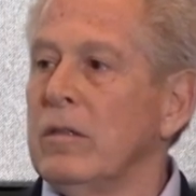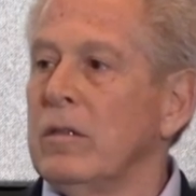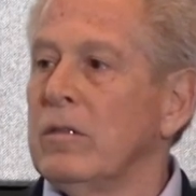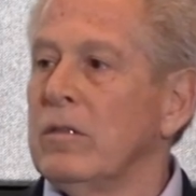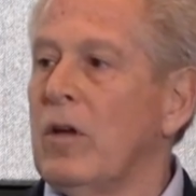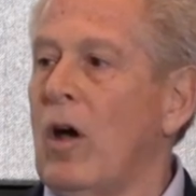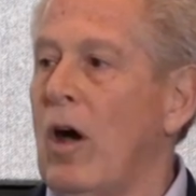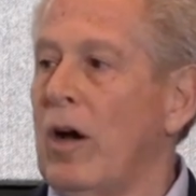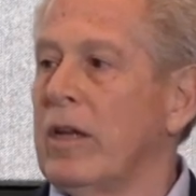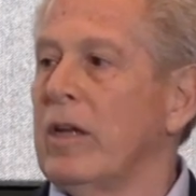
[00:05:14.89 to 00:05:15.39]

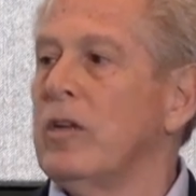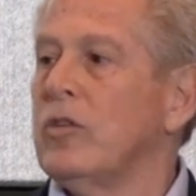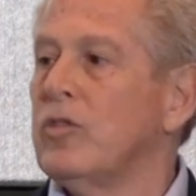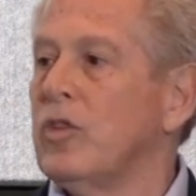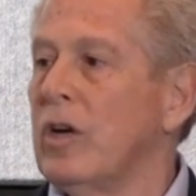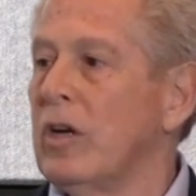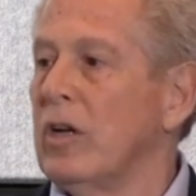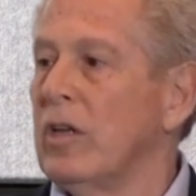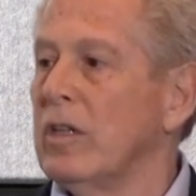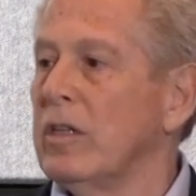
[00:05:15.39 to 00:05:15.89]
talking to
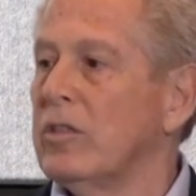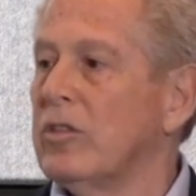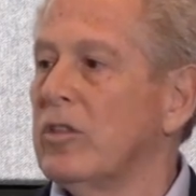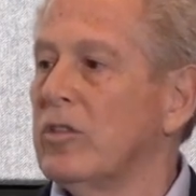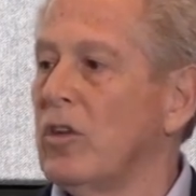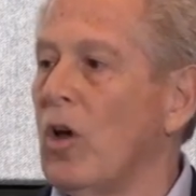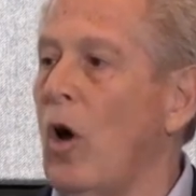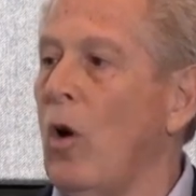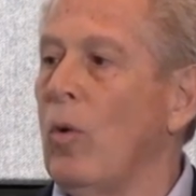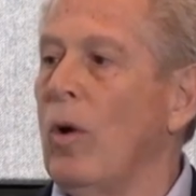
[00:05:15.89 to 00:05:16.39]
journalists is
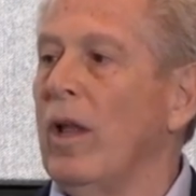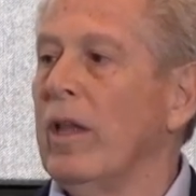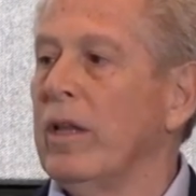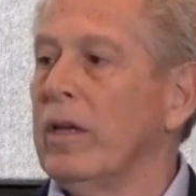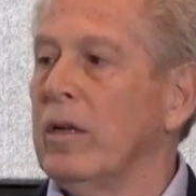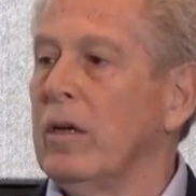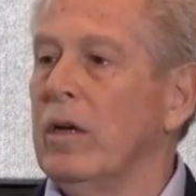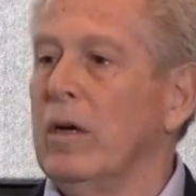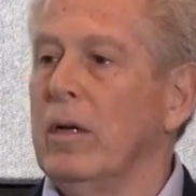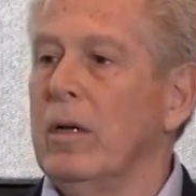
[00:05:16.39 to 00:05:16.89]
all well
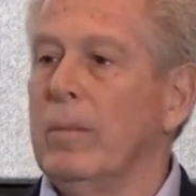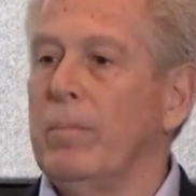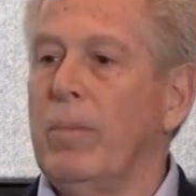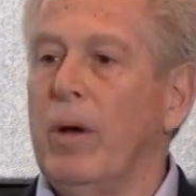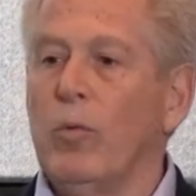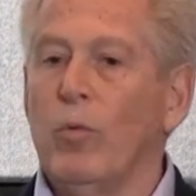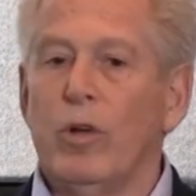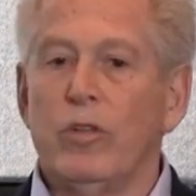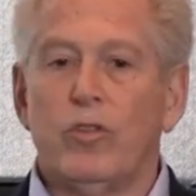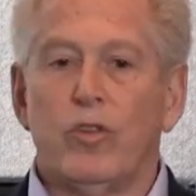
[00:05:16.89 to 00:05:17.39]
and good, but
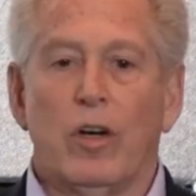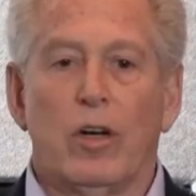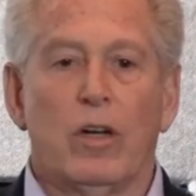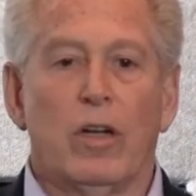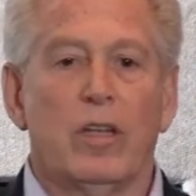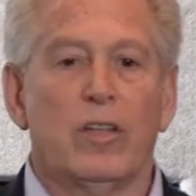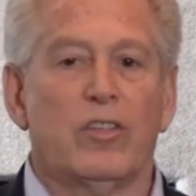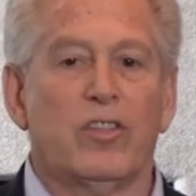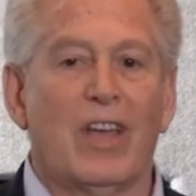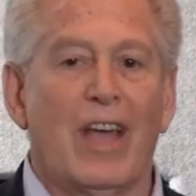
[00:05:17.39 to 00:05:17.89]
when
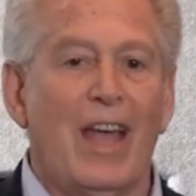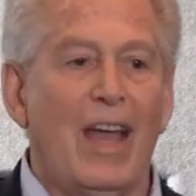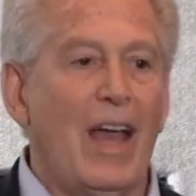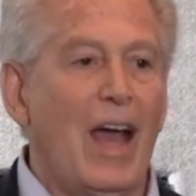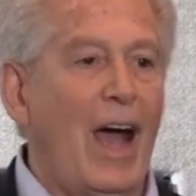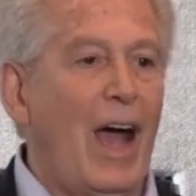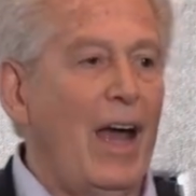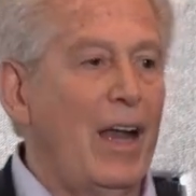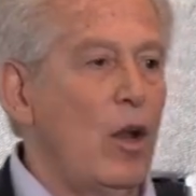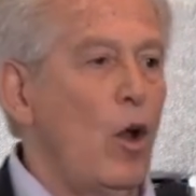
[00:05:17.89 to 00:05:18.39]
journalists say,
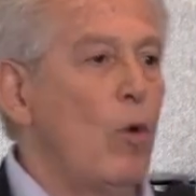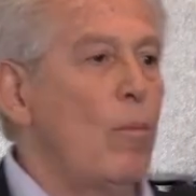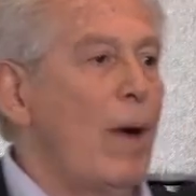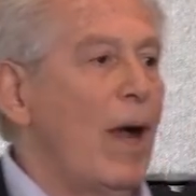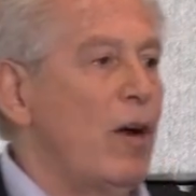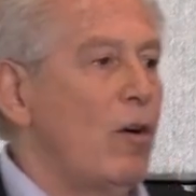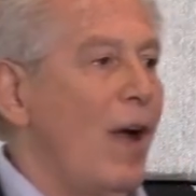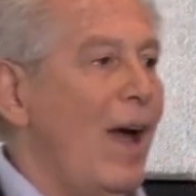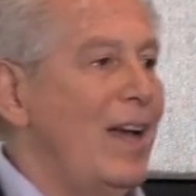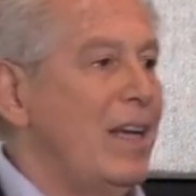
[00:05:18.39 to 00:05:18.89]
I know my
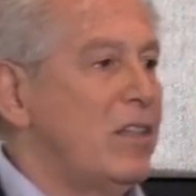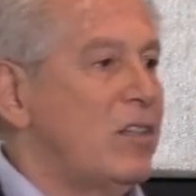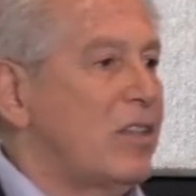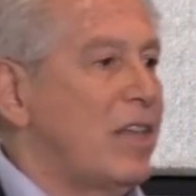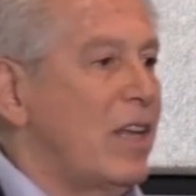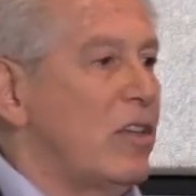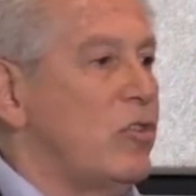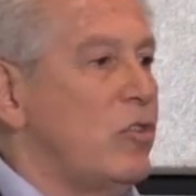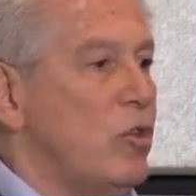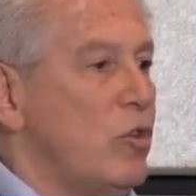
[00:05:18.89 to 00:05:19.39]
rights,
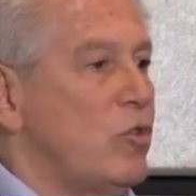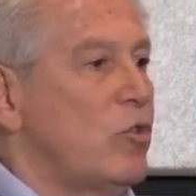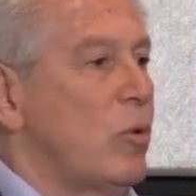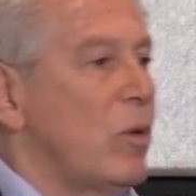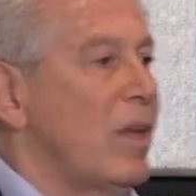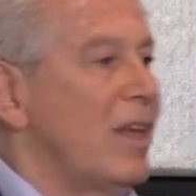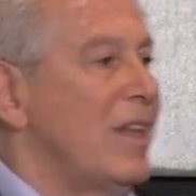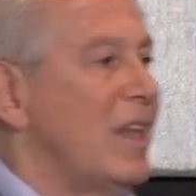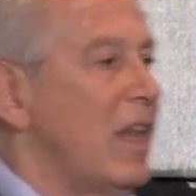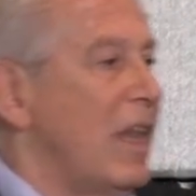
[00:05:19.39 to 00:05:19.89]
that's
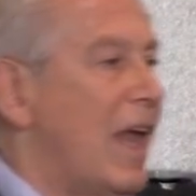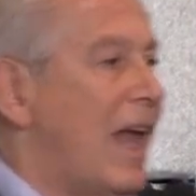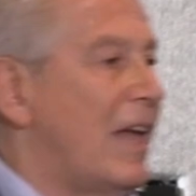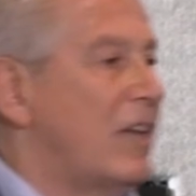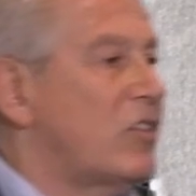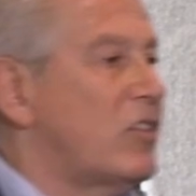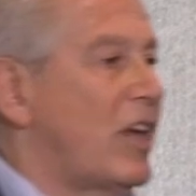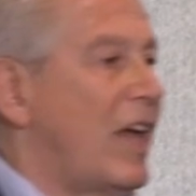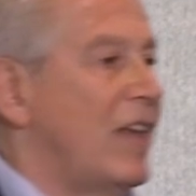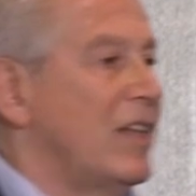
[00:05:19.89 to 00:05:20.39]
usually the
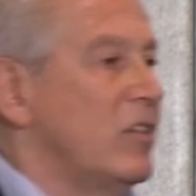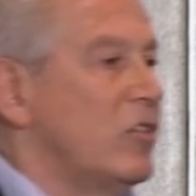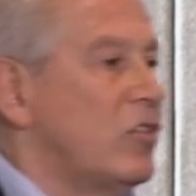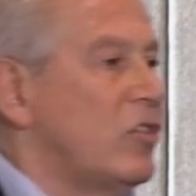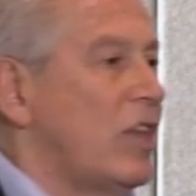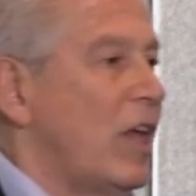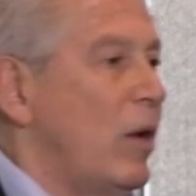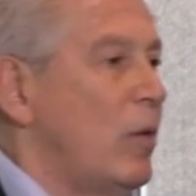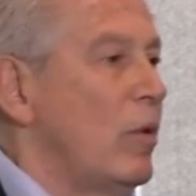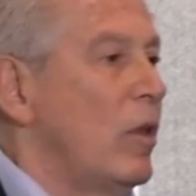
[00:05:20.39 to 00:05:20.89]
last sentence
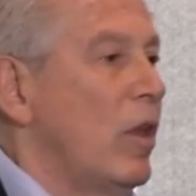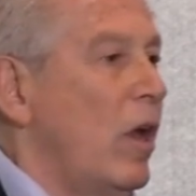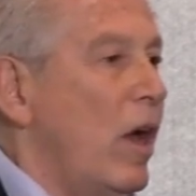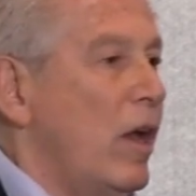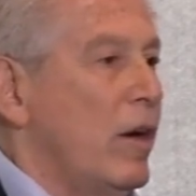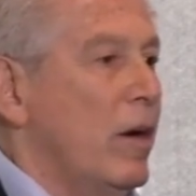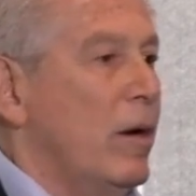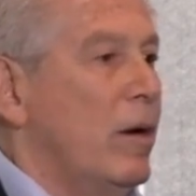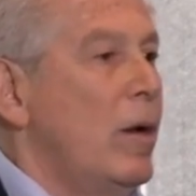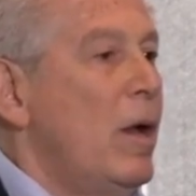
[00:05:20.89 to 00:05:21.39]
they will
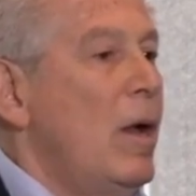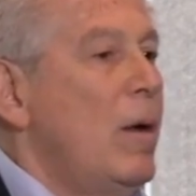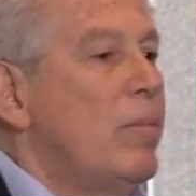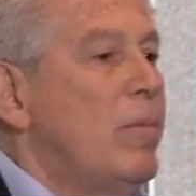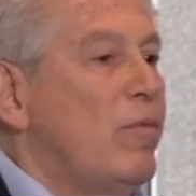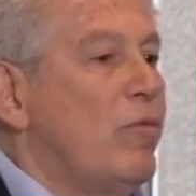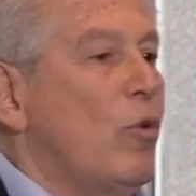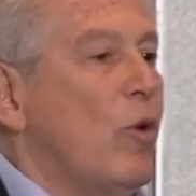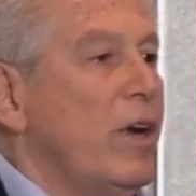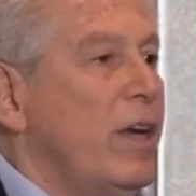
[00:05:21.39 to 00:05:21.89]
utter
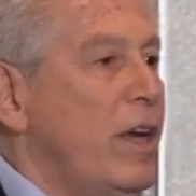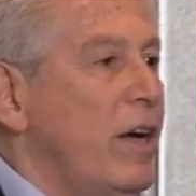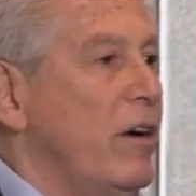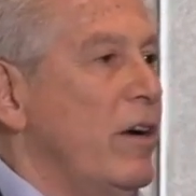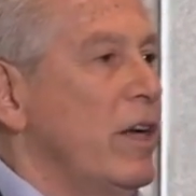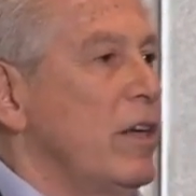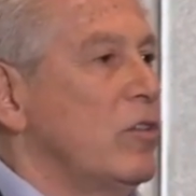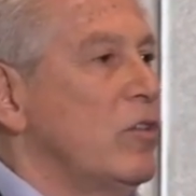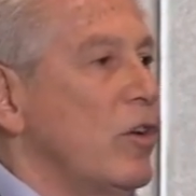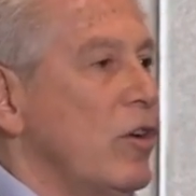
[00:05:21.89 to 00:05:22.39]
before
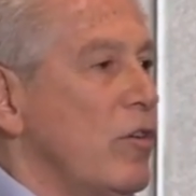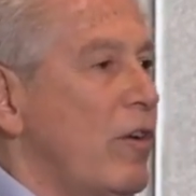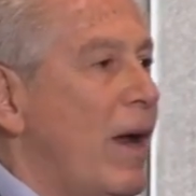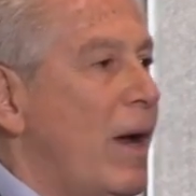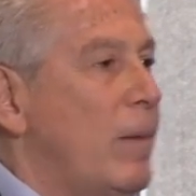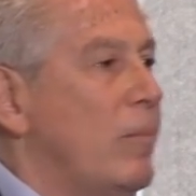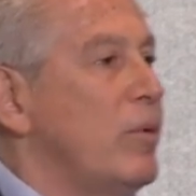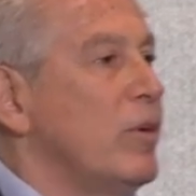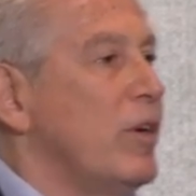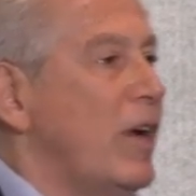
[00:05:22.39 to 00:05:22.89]
hearing, turn
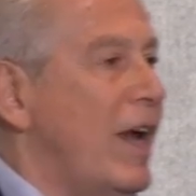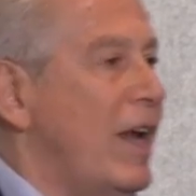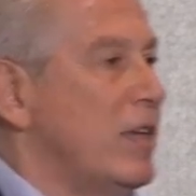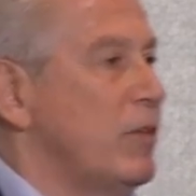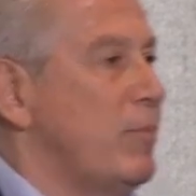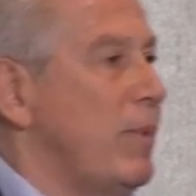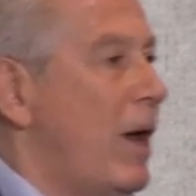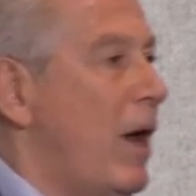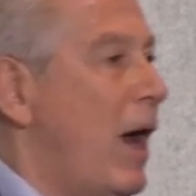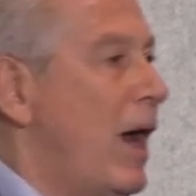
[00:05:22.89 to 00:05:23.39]
around, put your hands
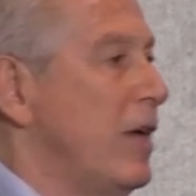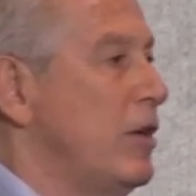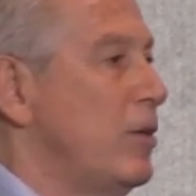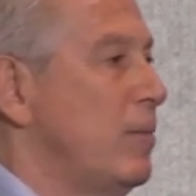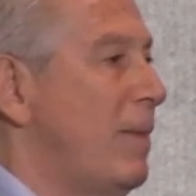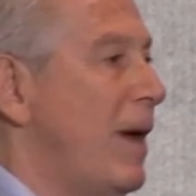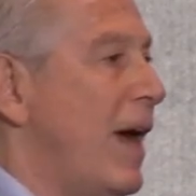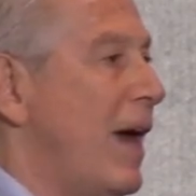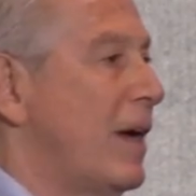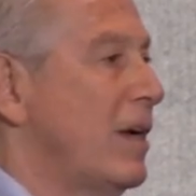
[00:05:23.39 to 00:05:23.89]
behind your
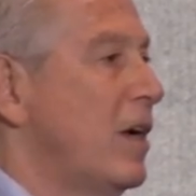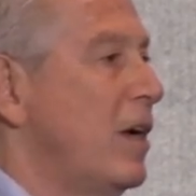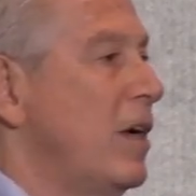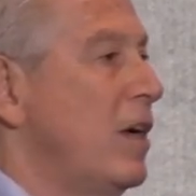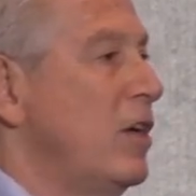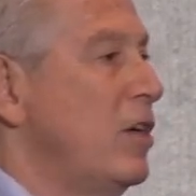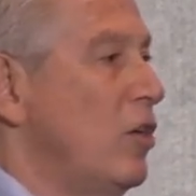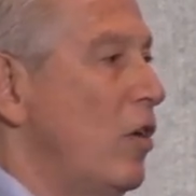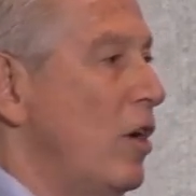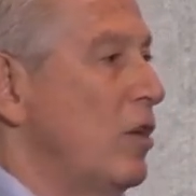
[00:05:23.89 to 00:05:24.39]
back,
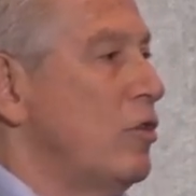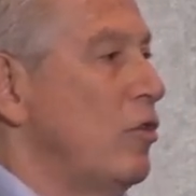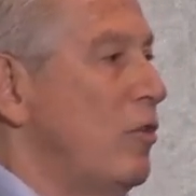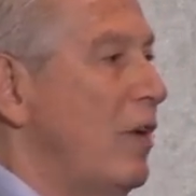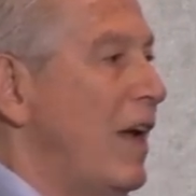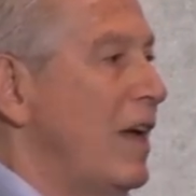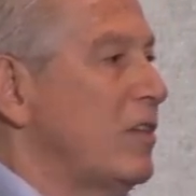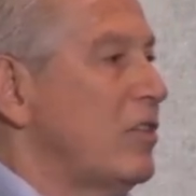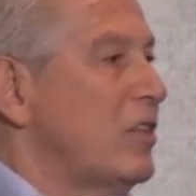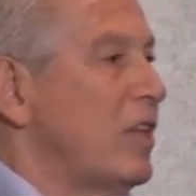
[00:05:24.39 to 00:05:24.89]
you're under
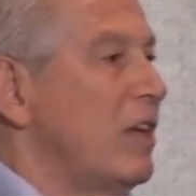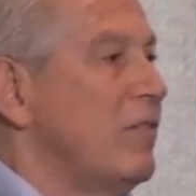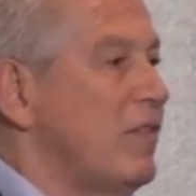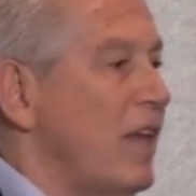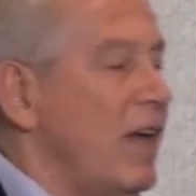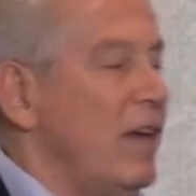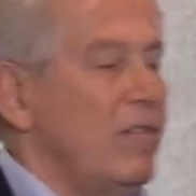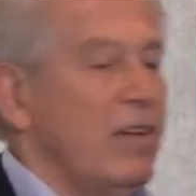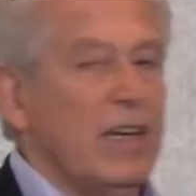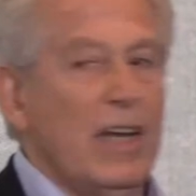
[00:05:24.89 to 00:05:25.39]
arrest, if they
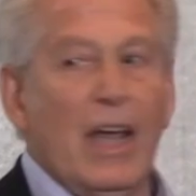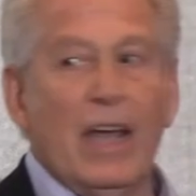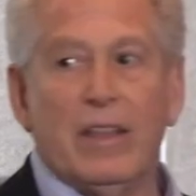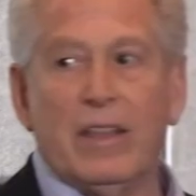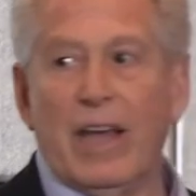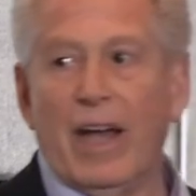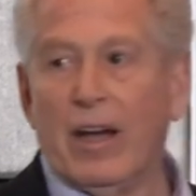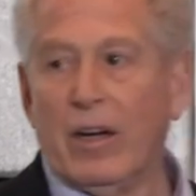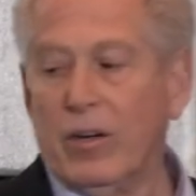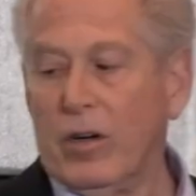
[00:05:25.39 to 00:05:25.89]
even get
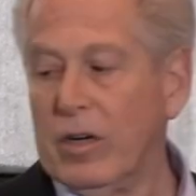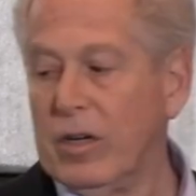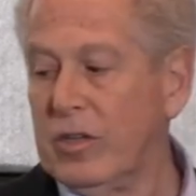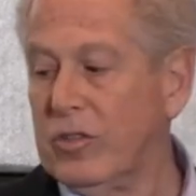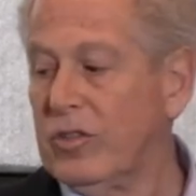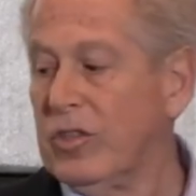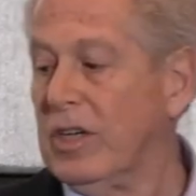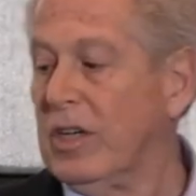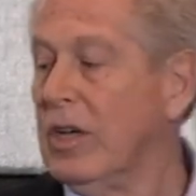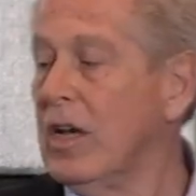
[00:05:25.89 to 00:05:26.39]
that
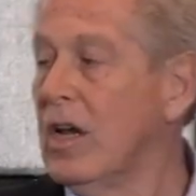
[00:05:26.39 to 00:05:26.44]
courtesy.